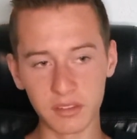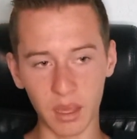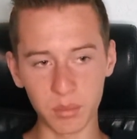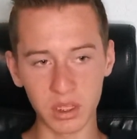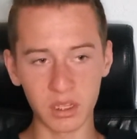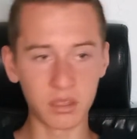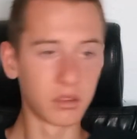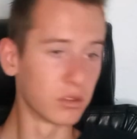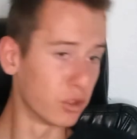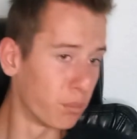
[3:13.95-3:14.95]
Debian,
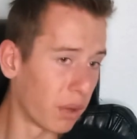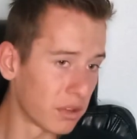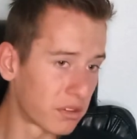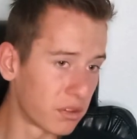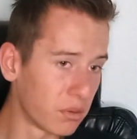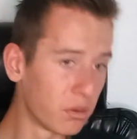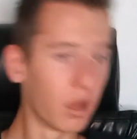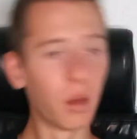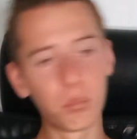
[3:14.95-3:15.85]
Lubuntu,